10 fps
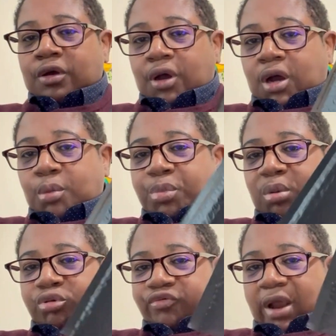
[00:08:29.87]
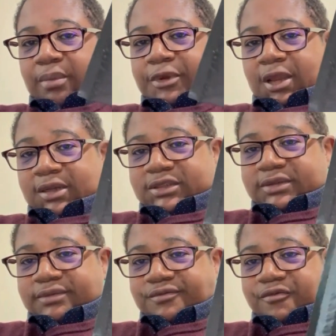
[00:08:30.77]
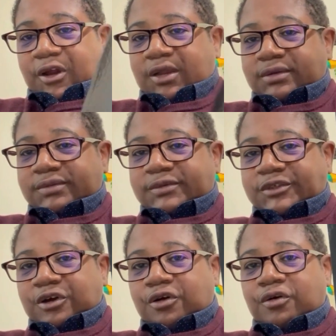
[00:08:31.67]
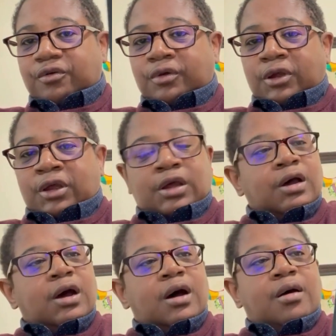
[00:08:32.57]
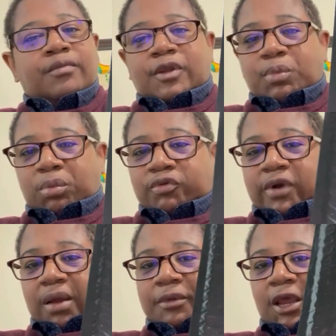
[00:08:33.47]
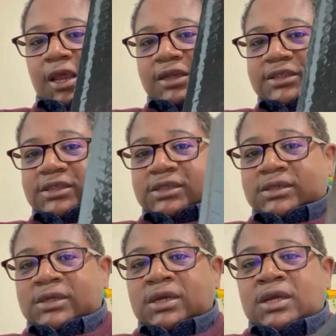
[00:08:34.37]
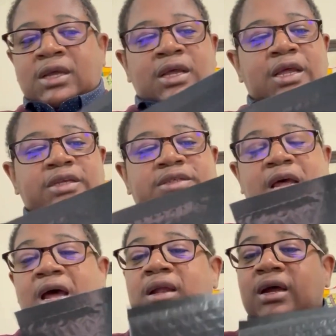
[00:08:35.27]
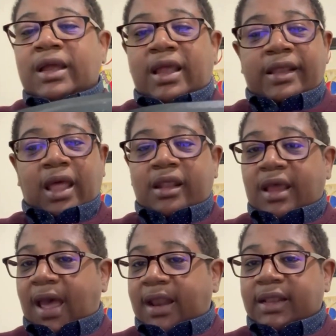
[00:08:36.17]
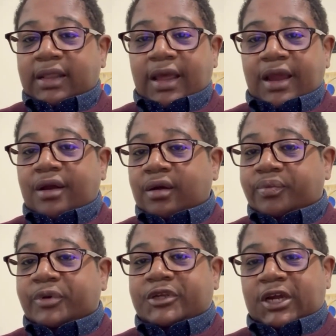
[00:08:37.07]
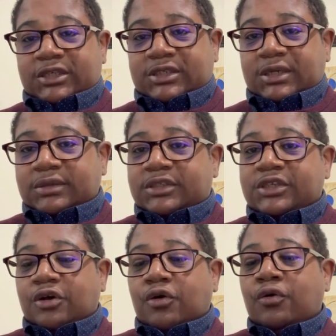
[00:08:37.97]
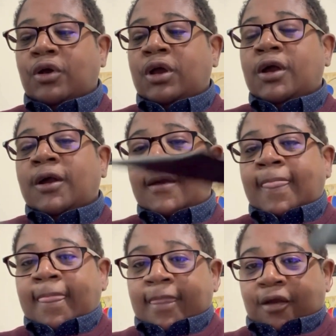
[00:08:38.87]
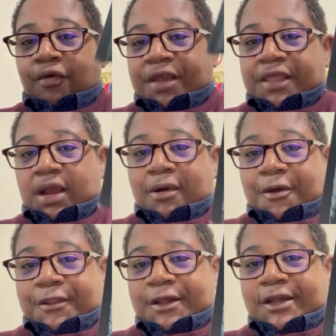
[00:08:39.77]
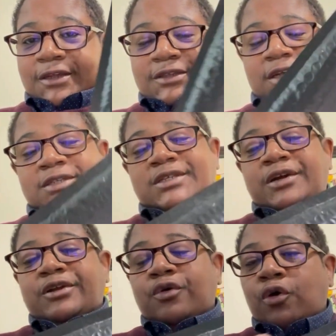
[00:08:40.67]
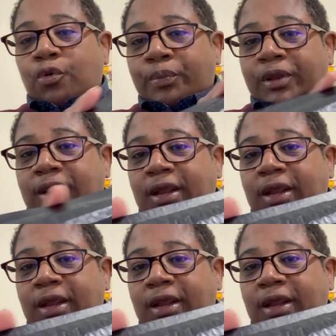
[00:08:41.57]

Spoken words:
a bubble wrap case, right? So the bubble wrap case is that added layer of protection. So the great thing about these is there are no open